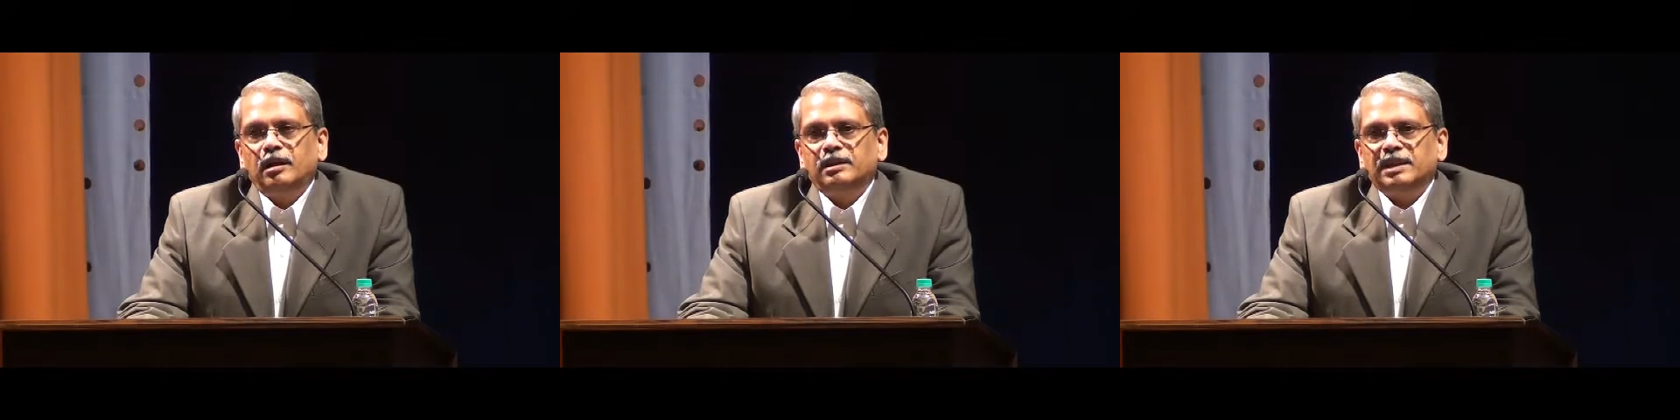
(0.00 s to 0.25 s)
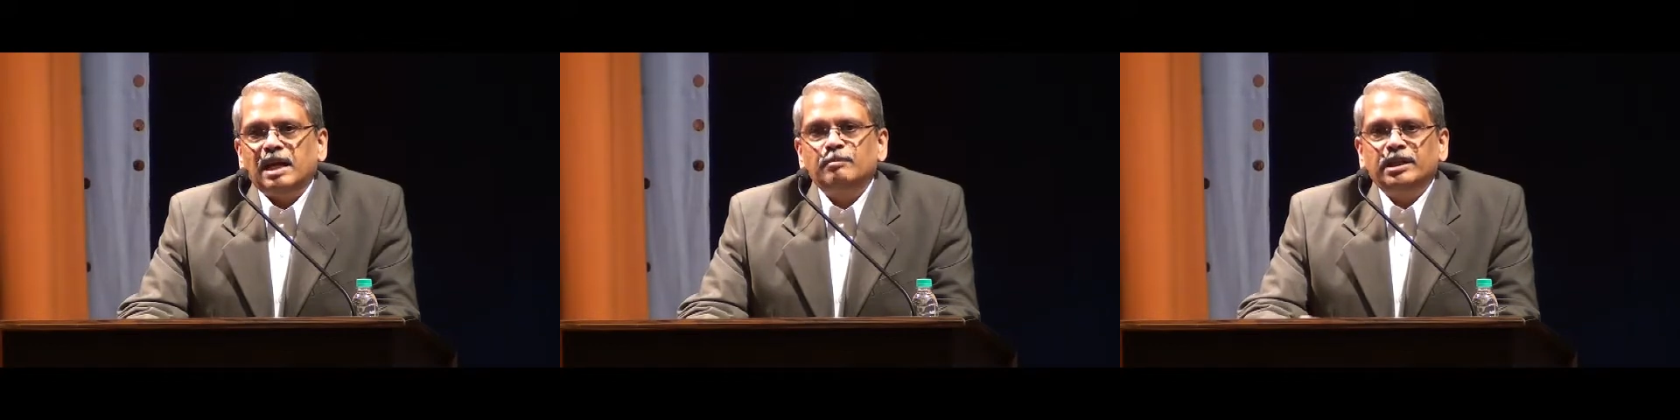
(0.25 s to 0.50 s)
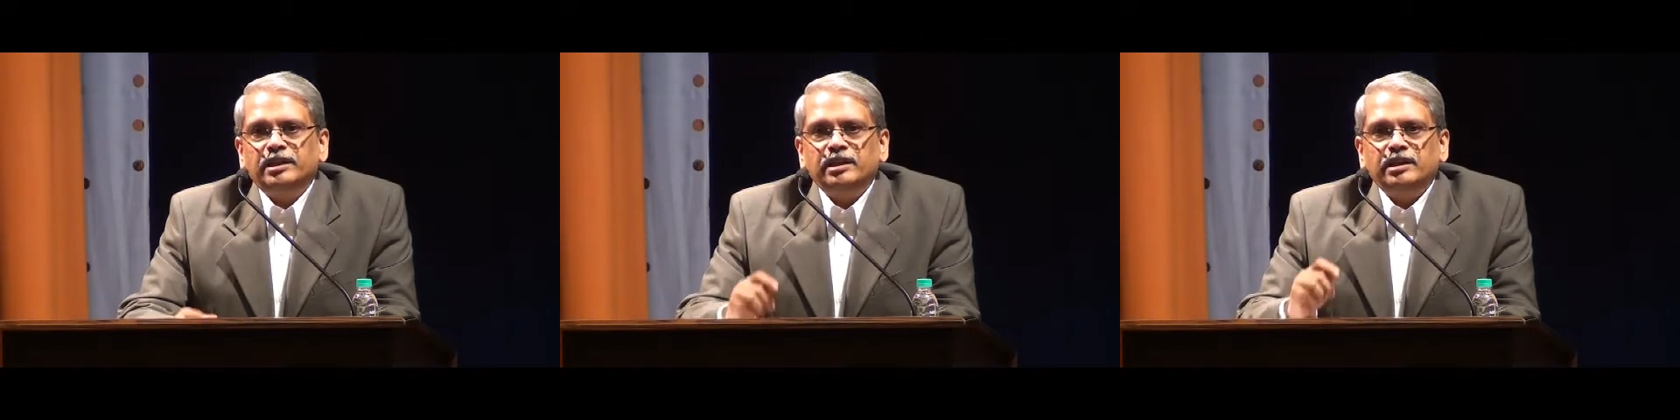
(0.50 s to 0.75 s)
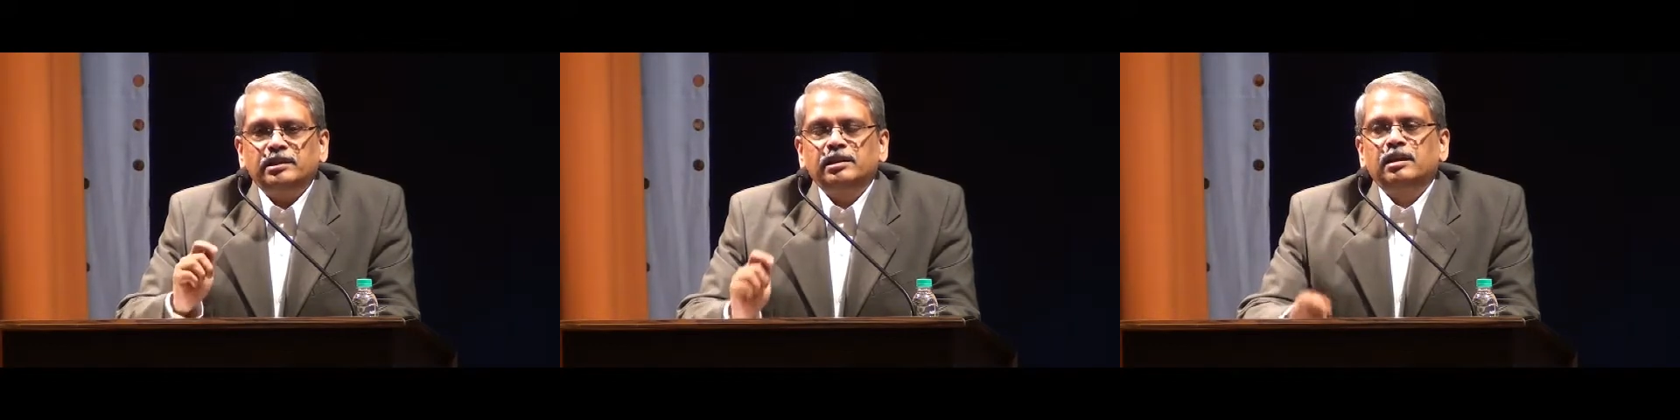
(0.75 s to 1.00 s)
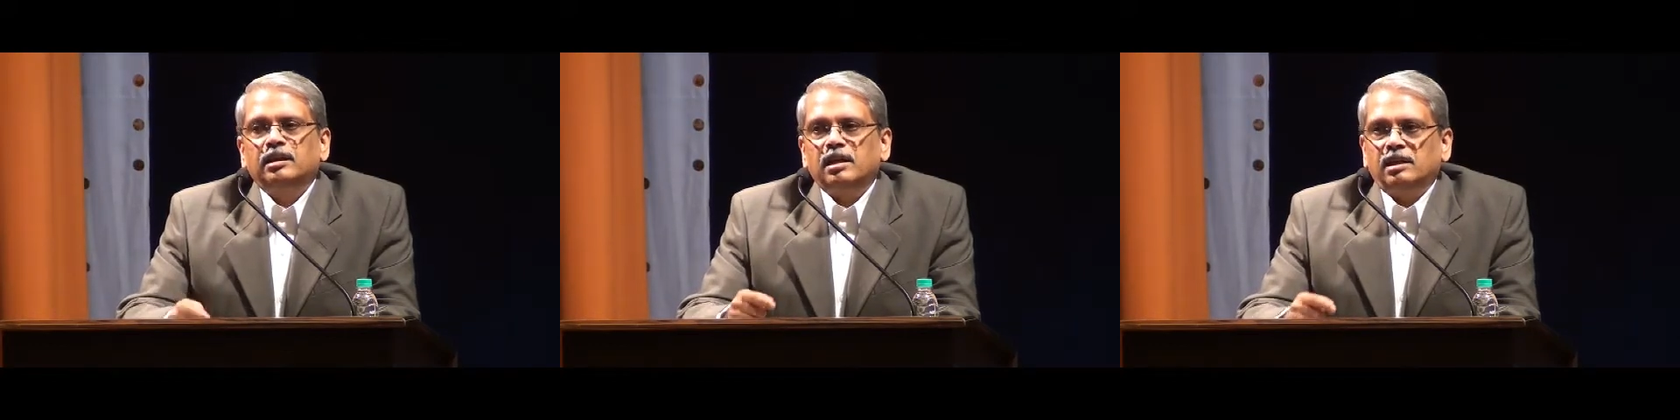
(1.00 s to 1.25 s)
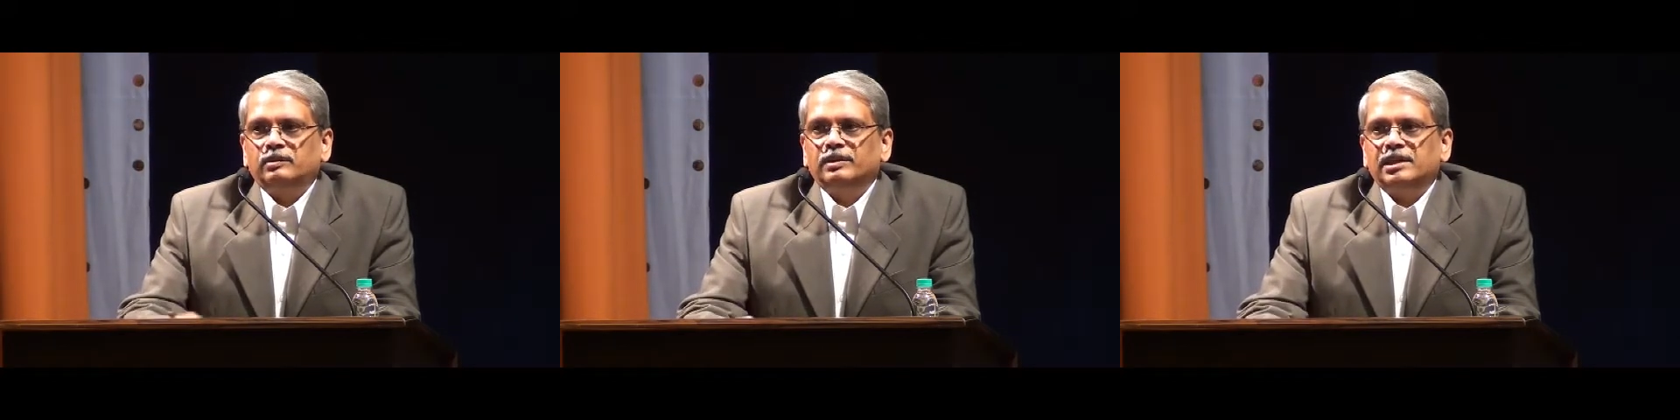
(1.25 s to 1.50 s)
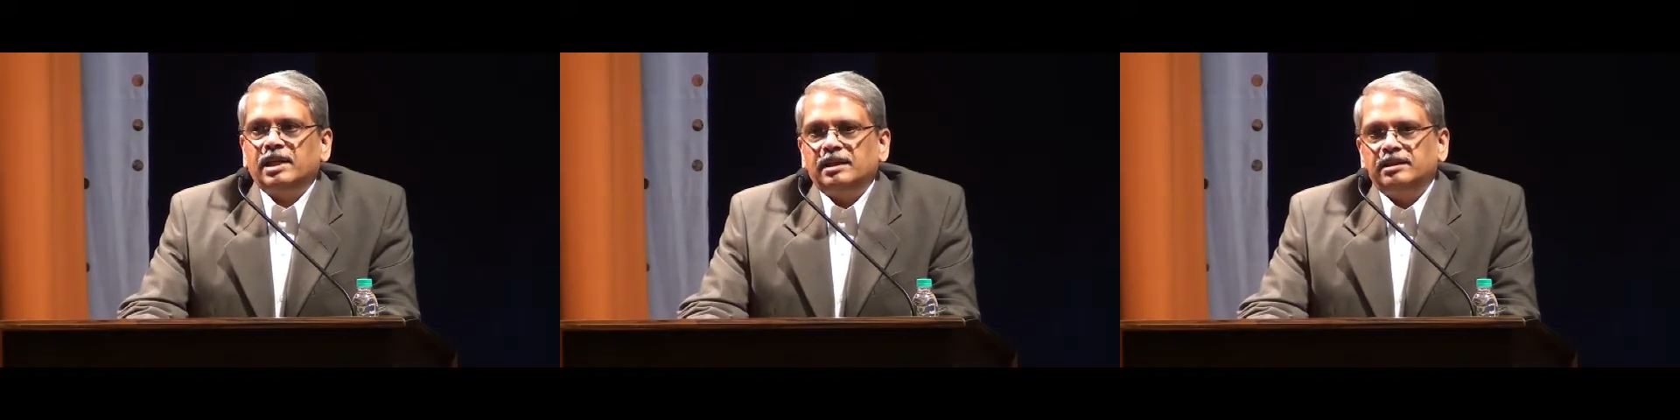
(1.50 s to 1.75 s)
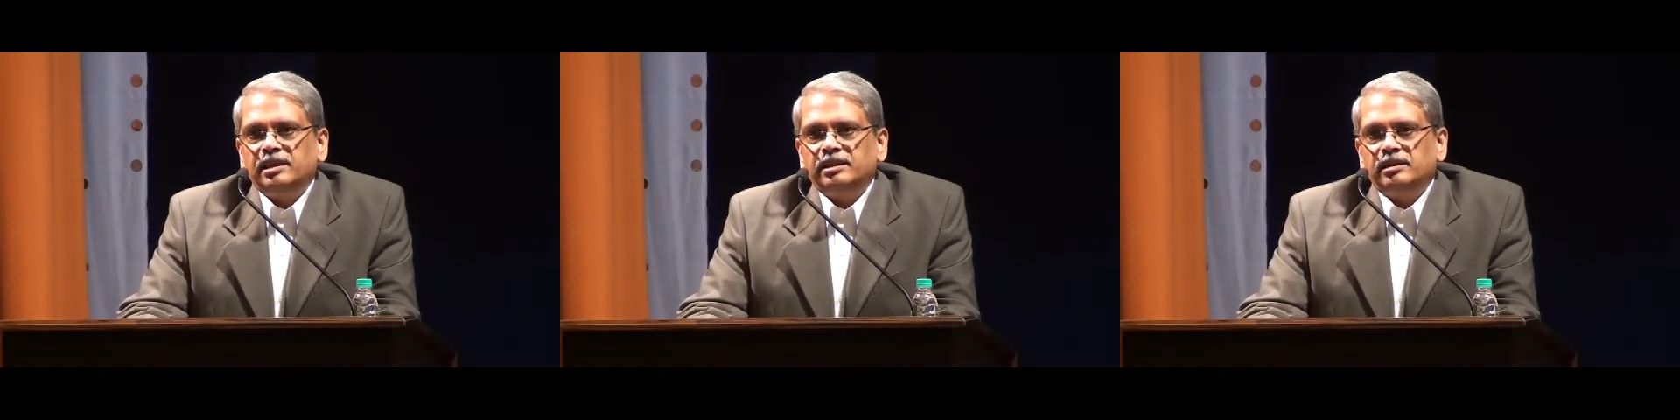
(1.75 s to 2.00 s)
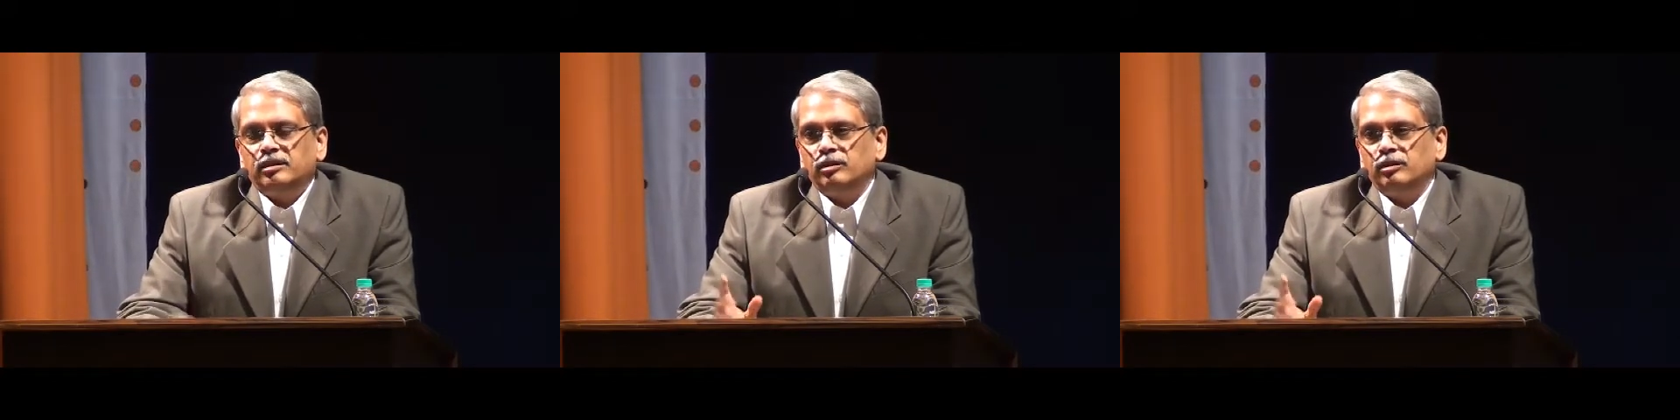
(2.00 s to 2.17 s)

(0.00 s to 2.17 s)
simultaneously the class was translated